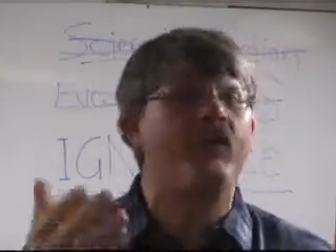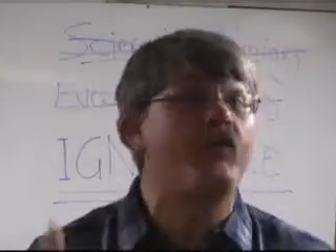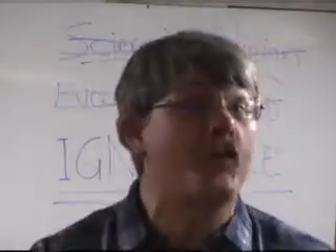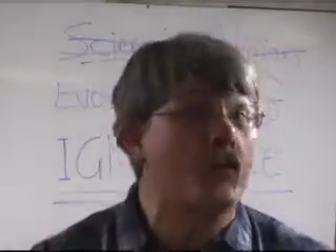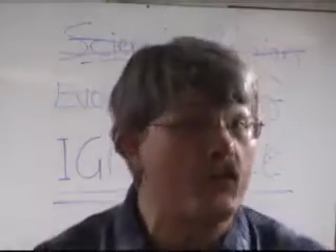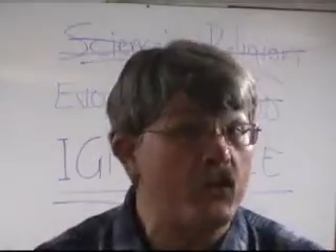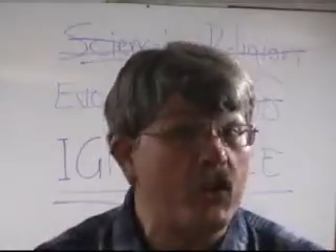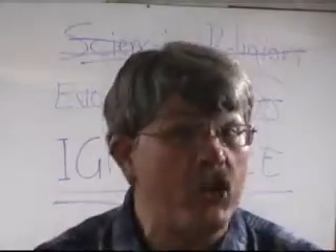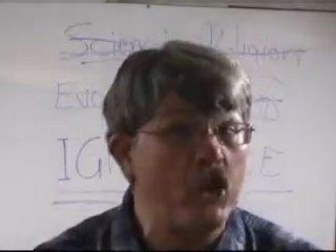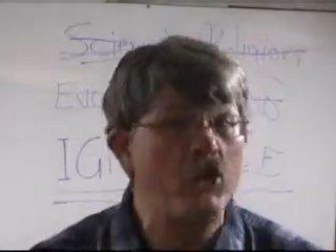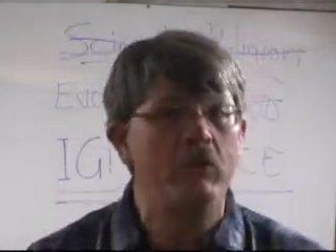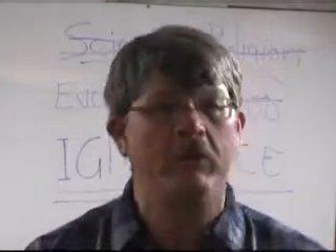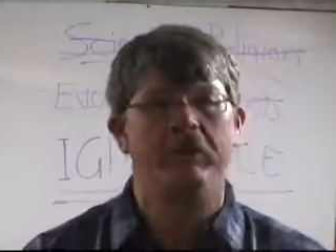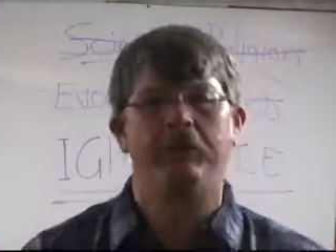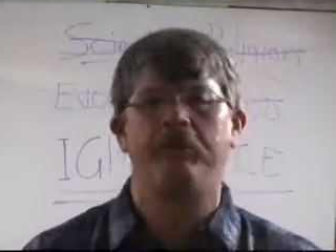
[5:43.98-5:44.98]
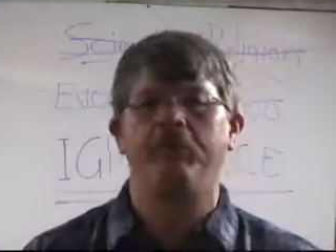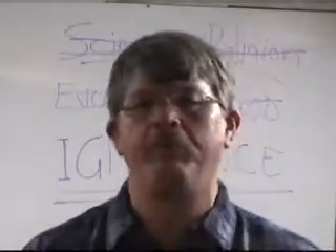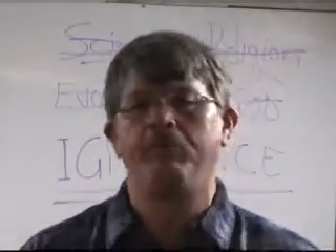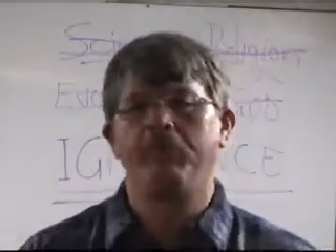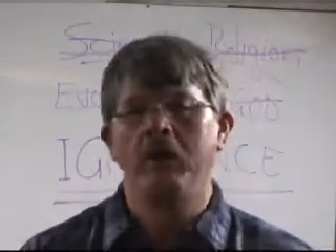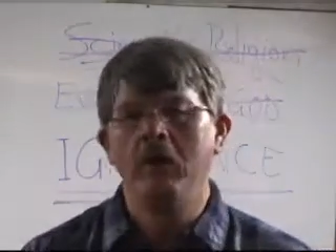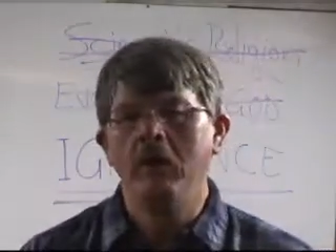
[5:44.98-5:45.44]
the first humans.
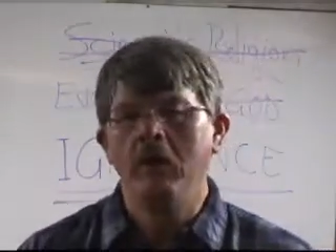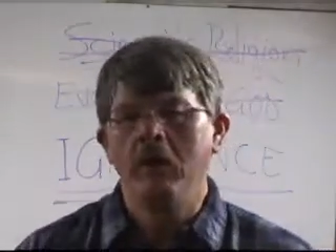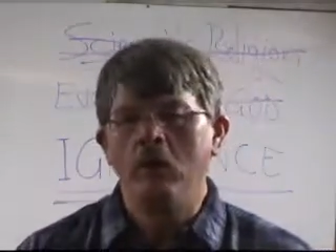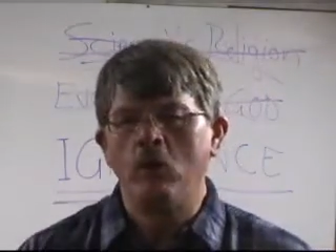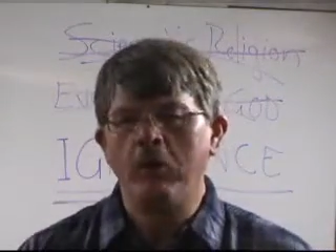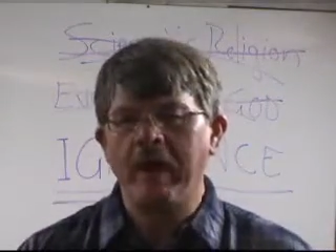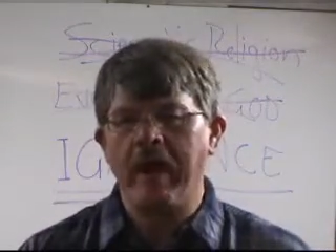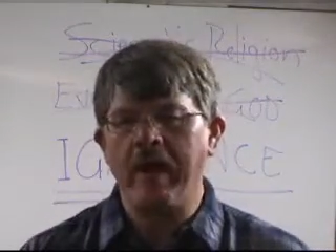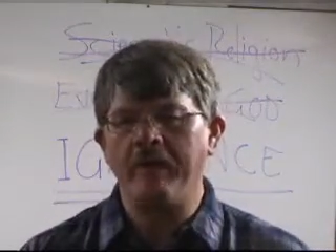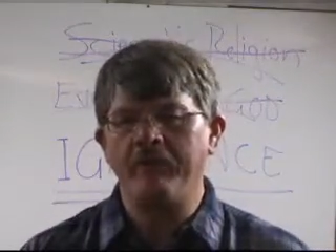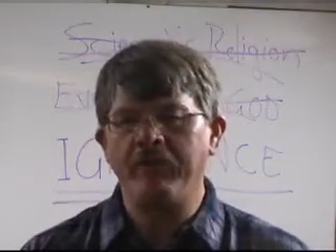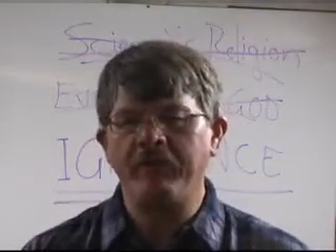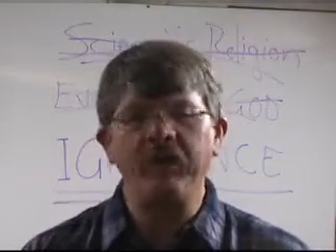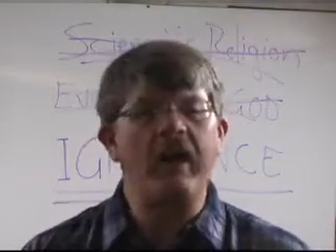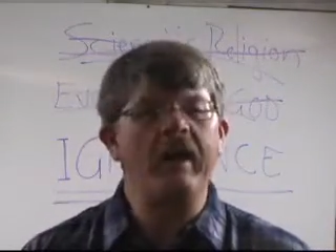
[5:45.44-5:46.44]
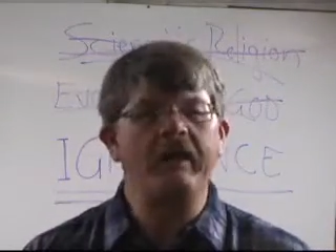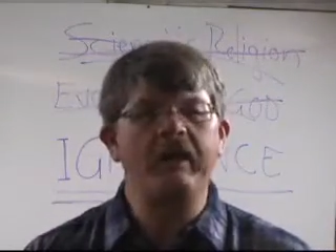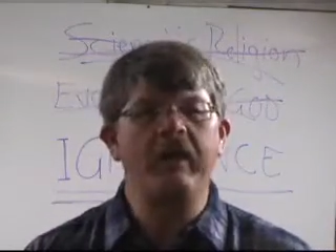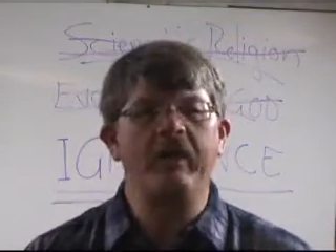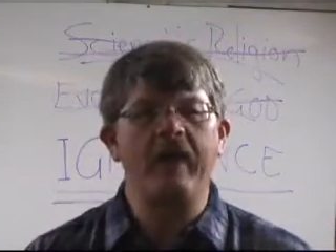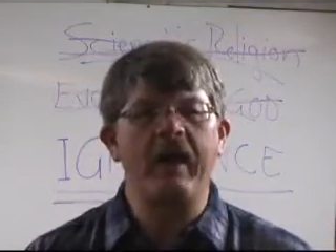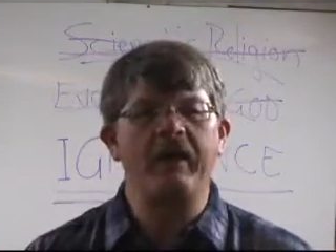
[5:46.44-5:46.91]
We have this
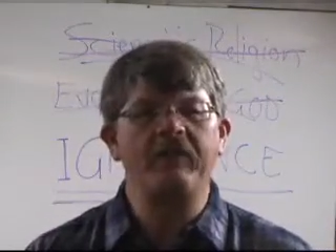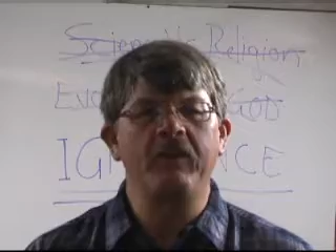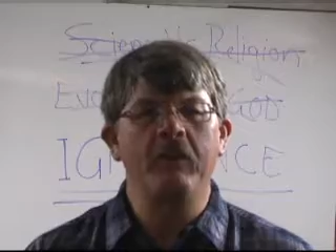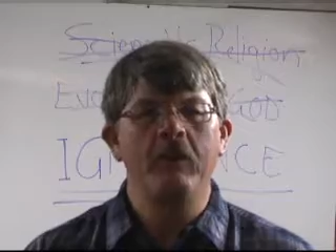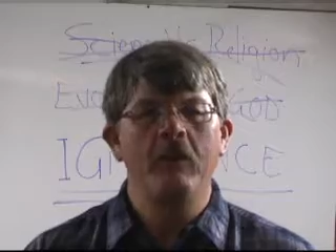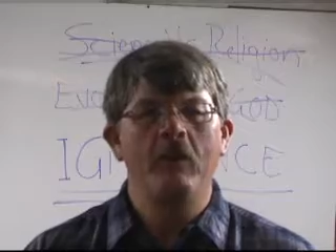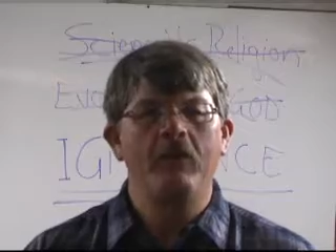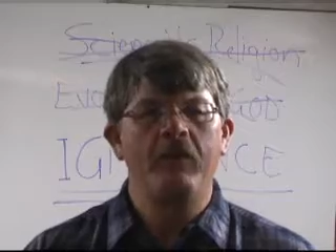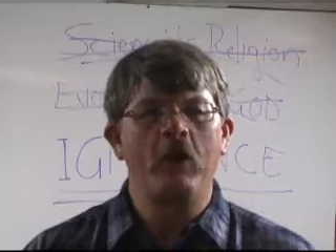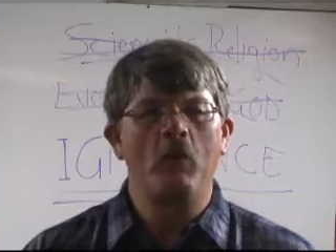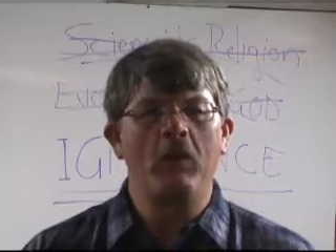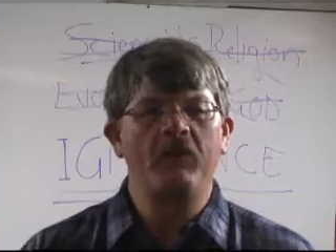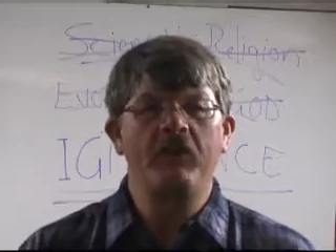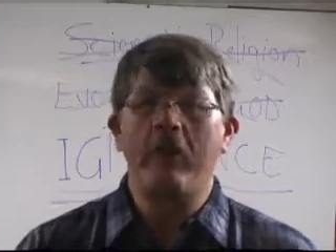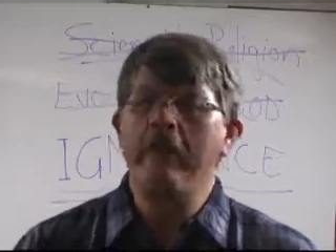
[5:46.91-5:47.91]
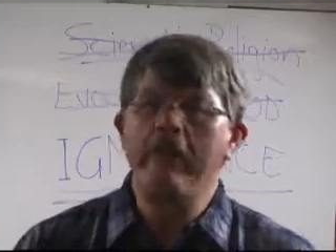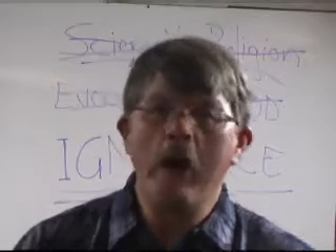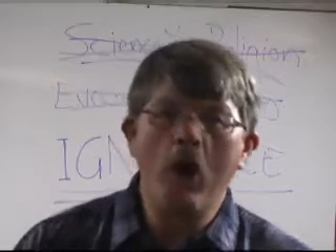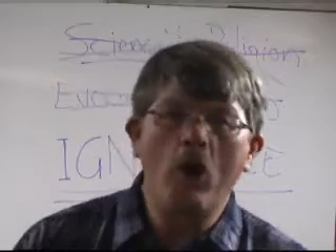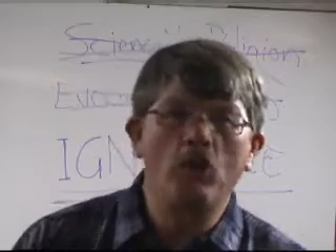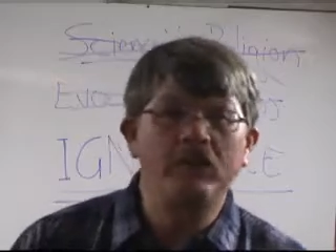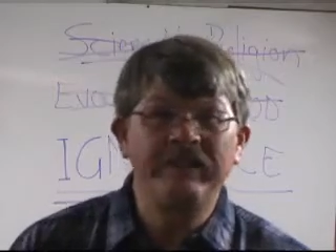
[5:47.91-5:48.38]
idea that there was
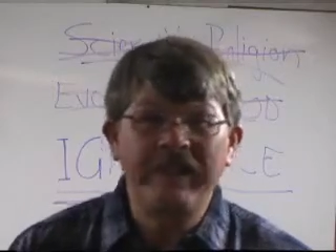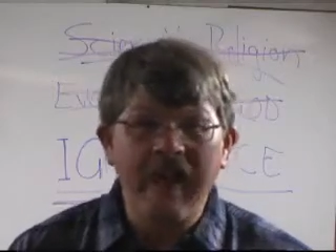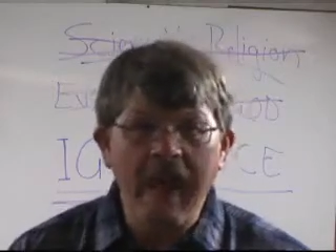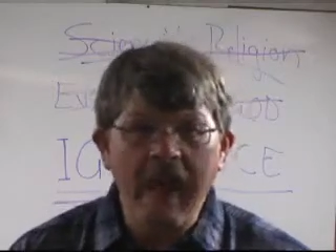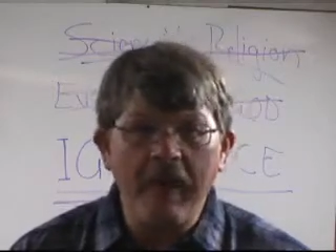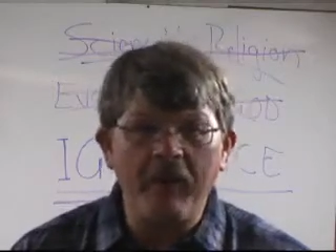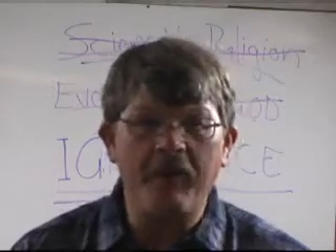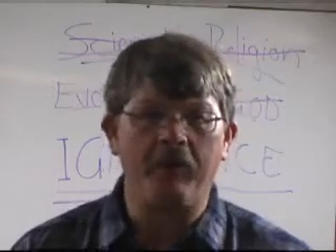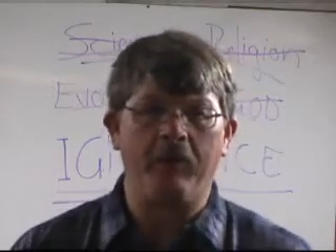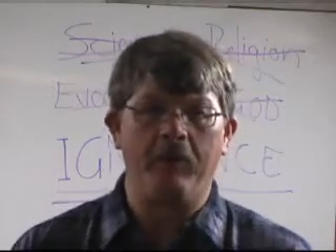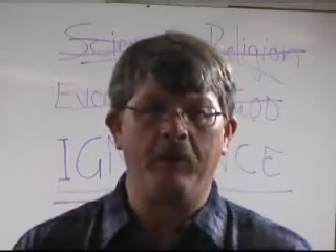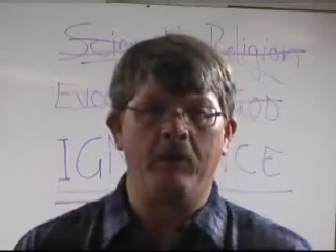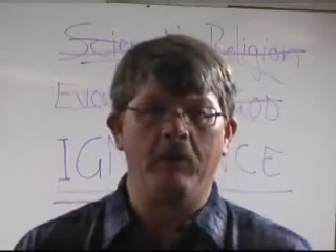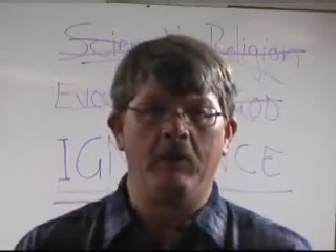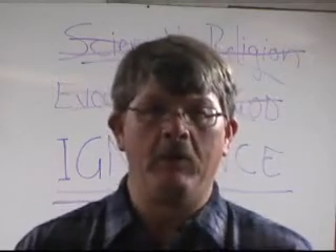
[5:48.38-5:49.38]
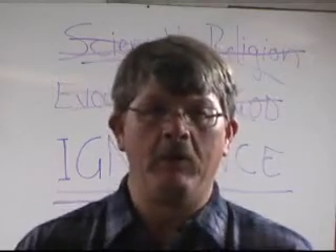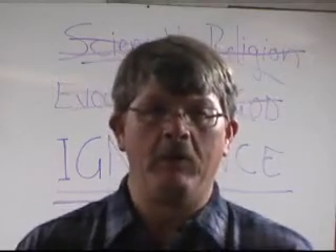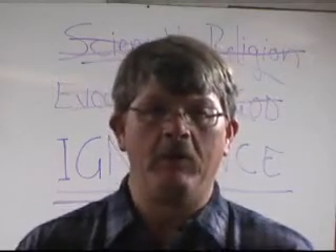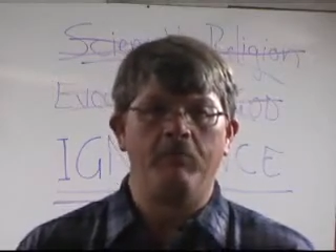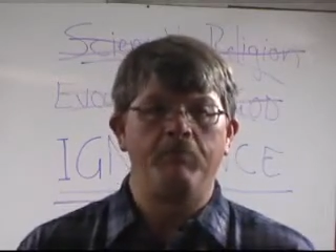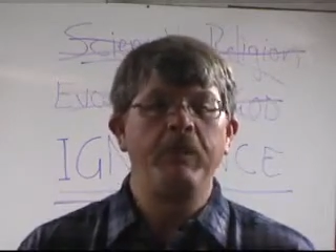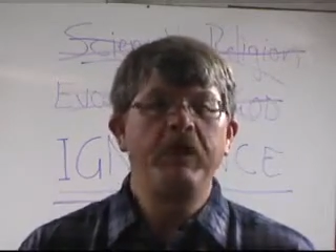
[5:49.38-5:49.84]
no death
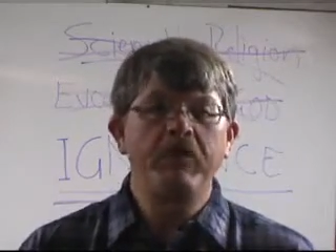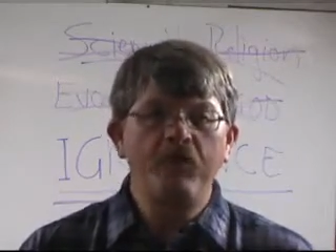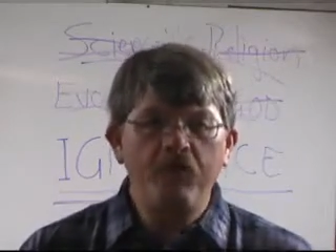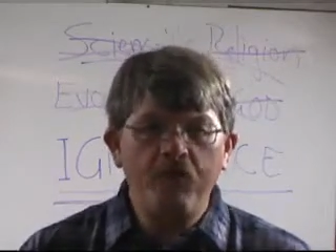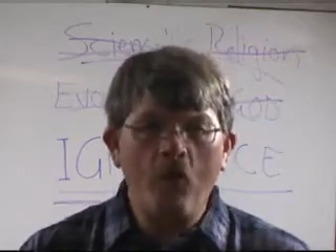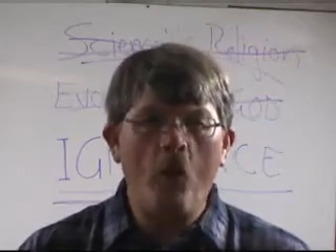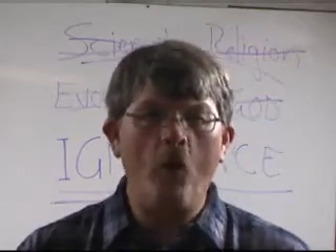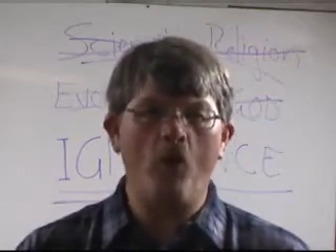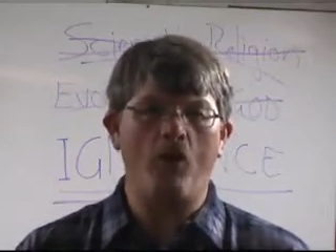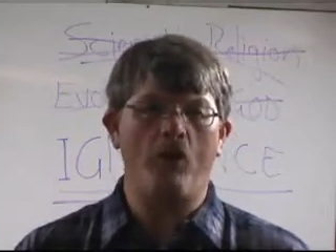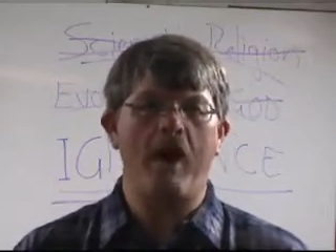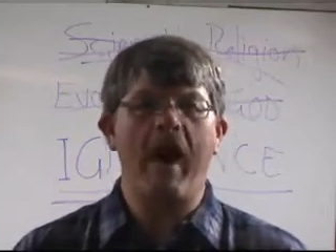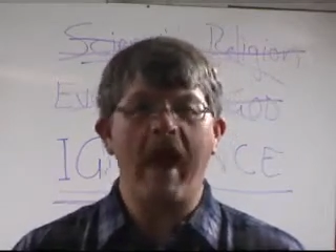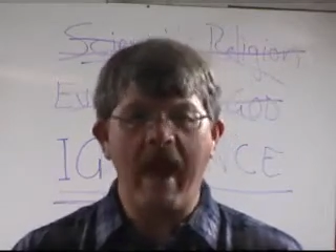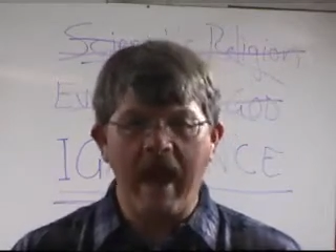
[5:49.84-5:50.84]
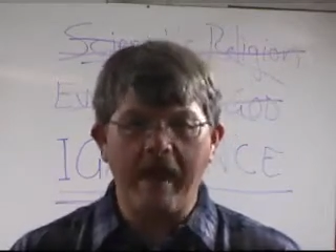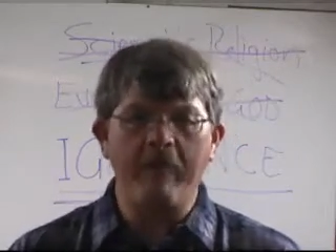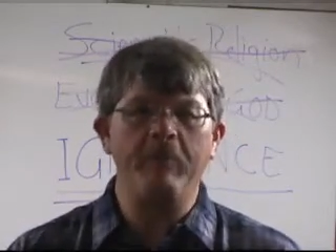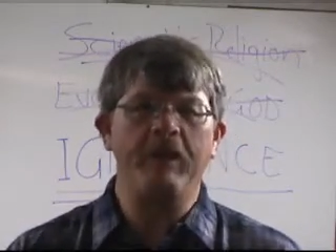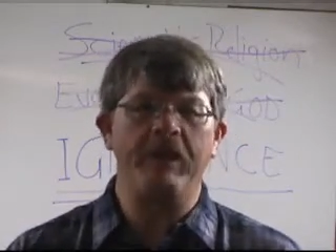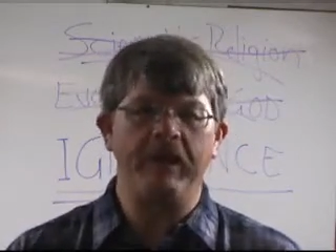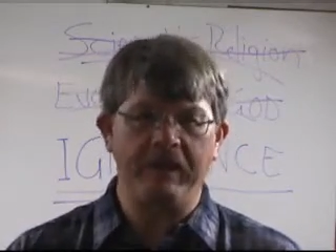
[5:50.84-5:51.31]
before
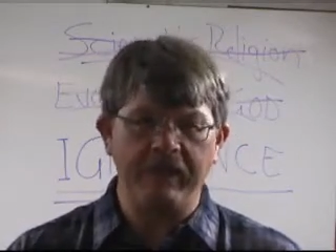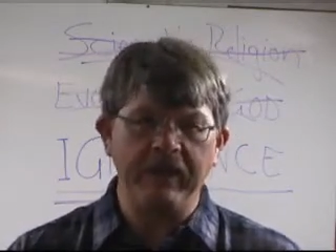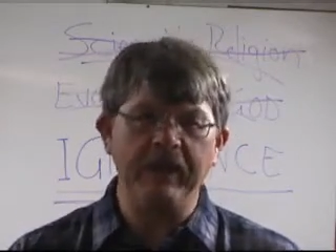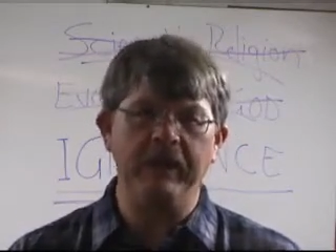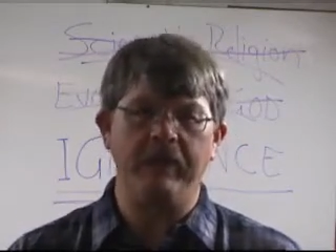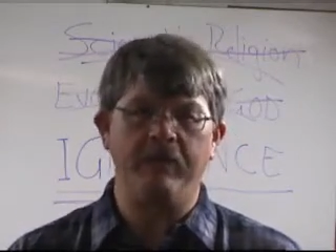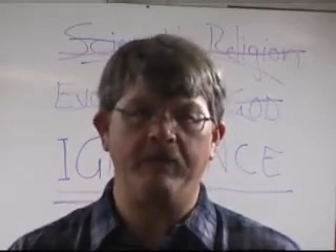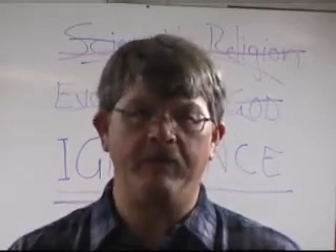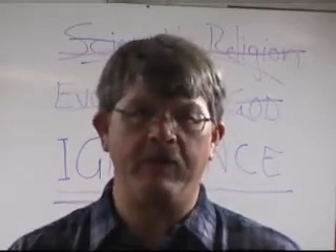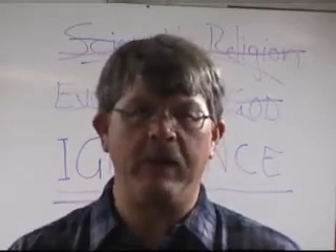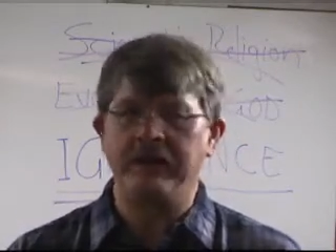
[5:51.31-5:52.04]
Adam and Eve.